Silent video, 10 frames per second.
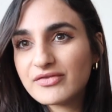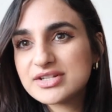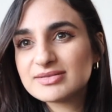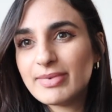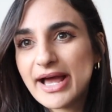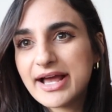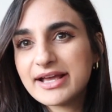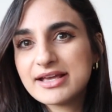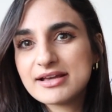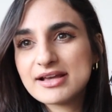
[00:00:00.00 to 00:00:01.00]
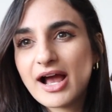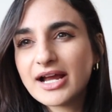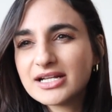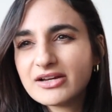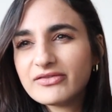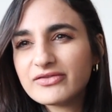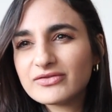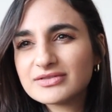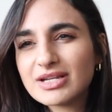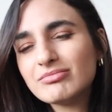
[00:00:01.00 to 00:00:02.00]
This bag kind of
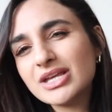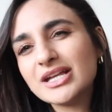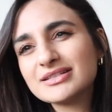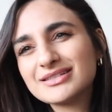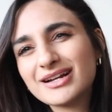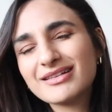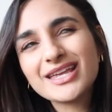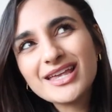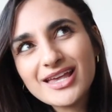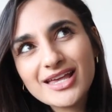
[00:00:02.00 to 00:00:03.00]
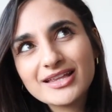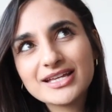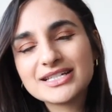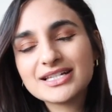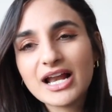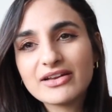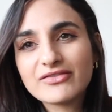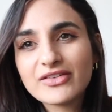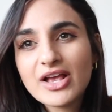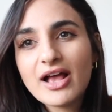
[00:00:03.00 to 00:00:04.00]
to me is kind of like it's kind
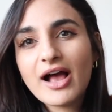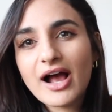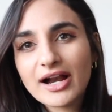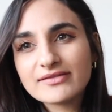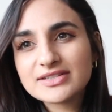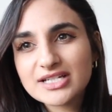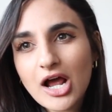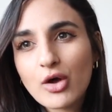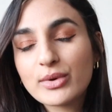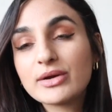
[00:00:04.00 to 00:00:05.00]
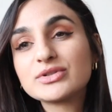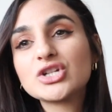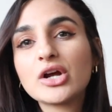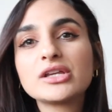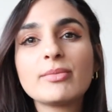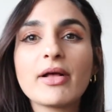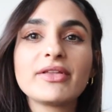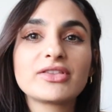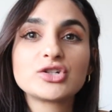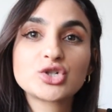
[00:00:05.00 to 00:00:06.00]
of out of style when I was talking about
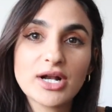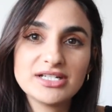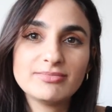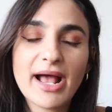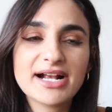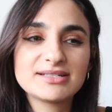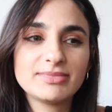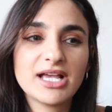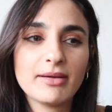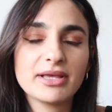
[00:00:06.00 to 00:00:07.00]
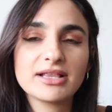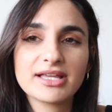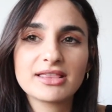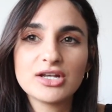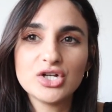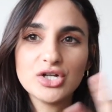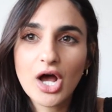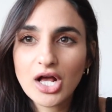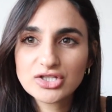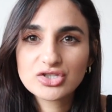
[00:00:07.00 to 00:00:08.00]
like the trendy bags becoming like the
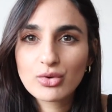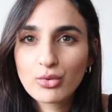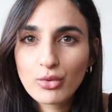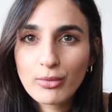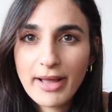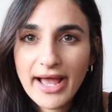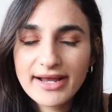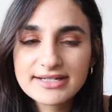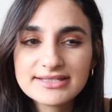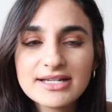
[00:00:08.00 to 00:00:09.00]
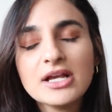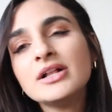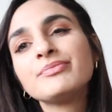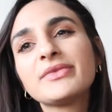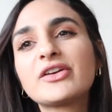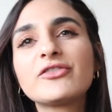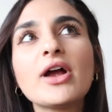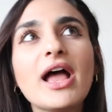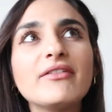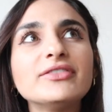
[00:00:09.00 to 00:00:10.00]
not so cool bags. Like for
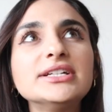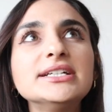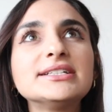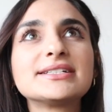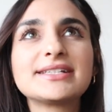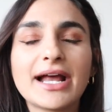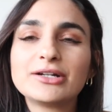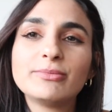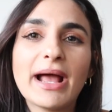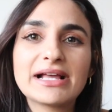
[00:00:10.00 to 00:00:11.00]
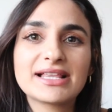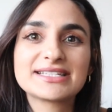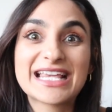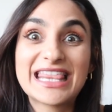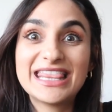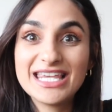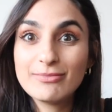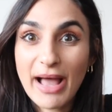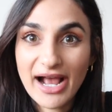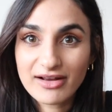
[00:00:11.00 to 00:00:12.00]
every designer bag that's like
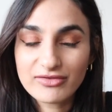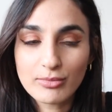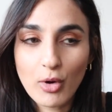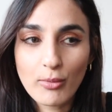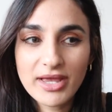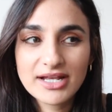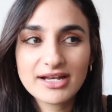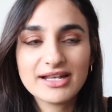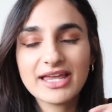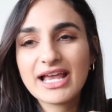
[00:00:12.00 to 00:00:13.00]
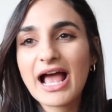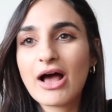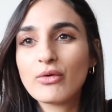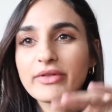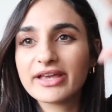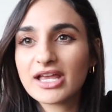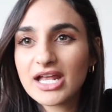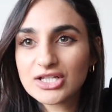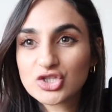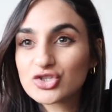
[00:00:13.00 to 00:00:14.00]
the bag of the moment and like how like
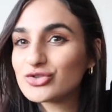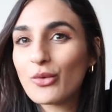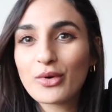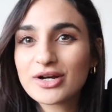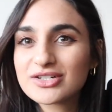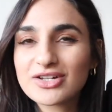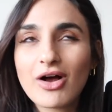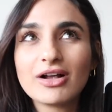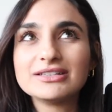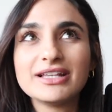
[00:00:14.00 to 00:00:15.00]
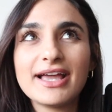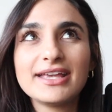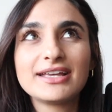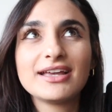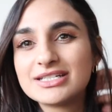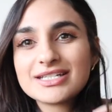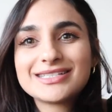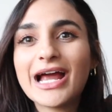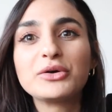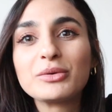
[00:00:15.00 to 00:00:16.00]
it soars on like
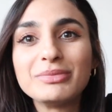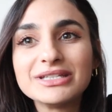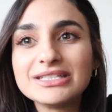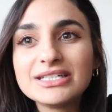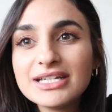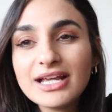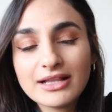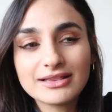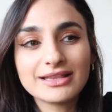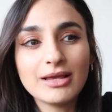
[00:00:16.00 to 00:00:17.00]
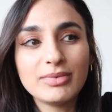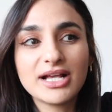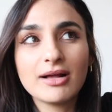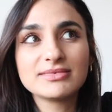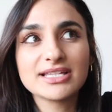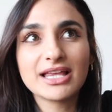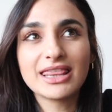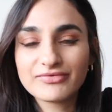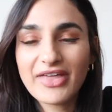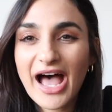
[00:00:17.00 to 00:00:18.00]
desirability, it becomes
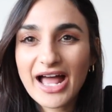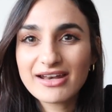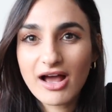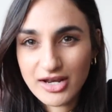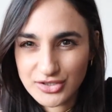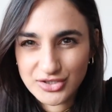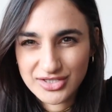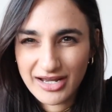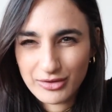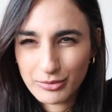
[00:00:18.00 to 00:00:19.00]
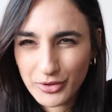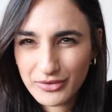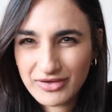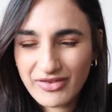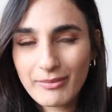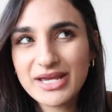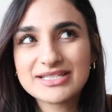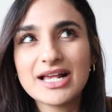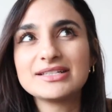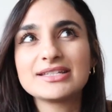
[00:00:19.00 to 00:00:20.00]
like that undesirable, if that
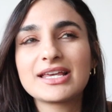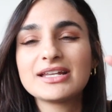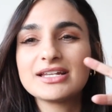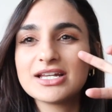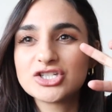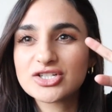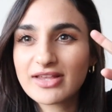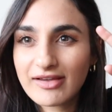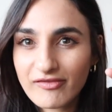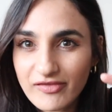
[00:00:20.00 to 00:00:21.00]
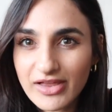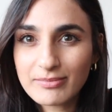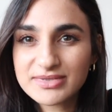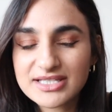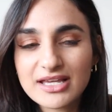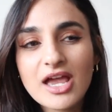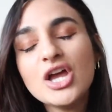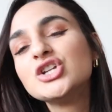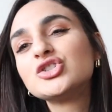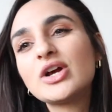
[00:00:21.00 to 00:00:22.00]
makes sense. Like it just like flips. Like
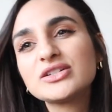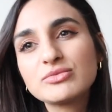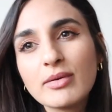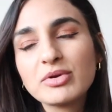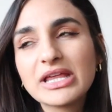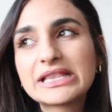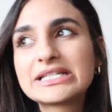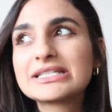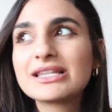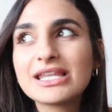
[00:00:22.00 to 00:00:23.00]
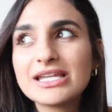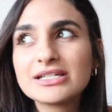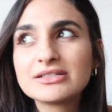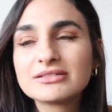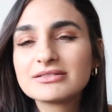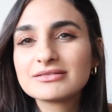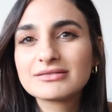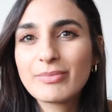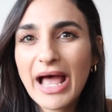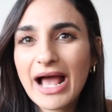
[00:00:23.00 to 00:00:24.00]
do you guys remember like the Celine
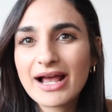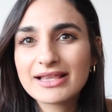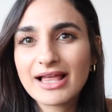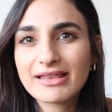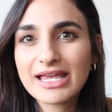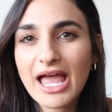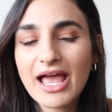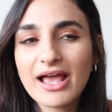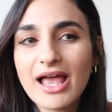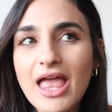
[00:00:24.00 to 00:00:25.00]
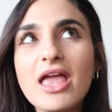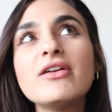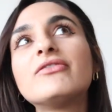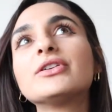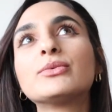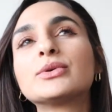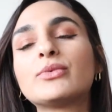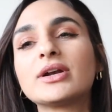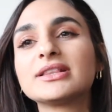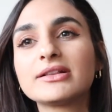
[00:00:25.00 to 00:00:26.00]
bag that like everyone
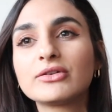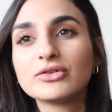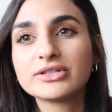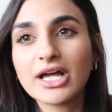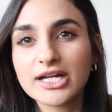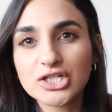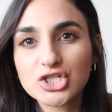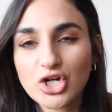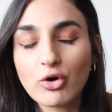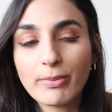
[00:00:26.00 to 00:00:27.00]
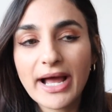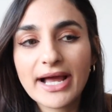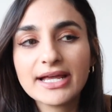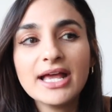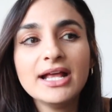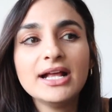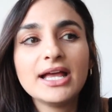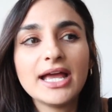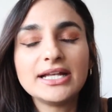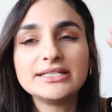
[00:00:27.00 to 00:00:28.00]
wanted, the little luggage tote bag?
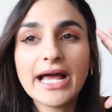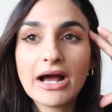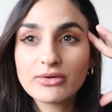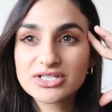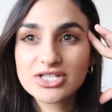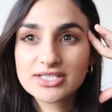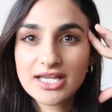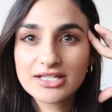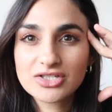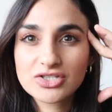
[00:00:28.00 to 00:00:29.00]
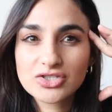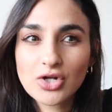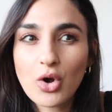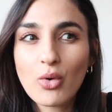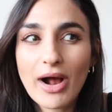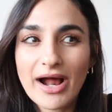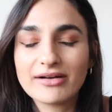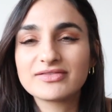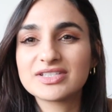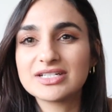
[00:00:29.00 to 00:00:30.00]
And now it's just like so
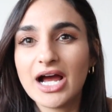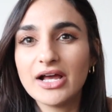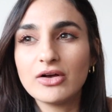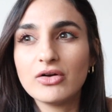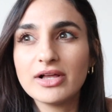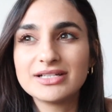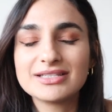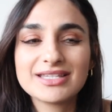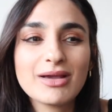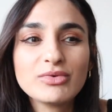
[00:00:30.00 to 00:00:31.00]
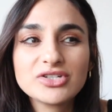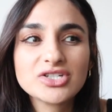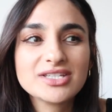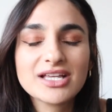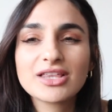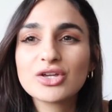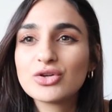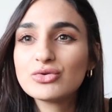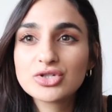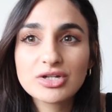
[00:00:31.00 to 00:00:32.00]
out of style. And same with just like the
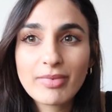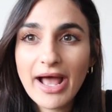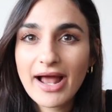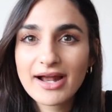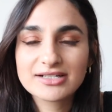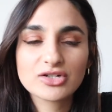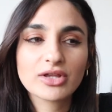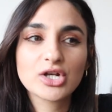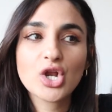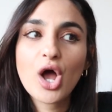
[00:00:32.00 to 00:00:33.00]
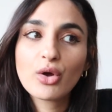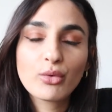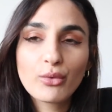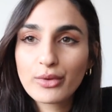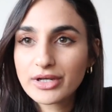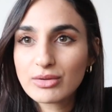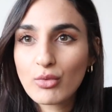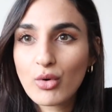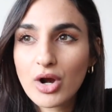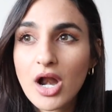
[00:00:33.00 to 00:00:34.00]
Gucci bags, they're like not cool
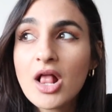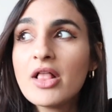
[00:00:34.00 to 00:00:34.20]
anymore.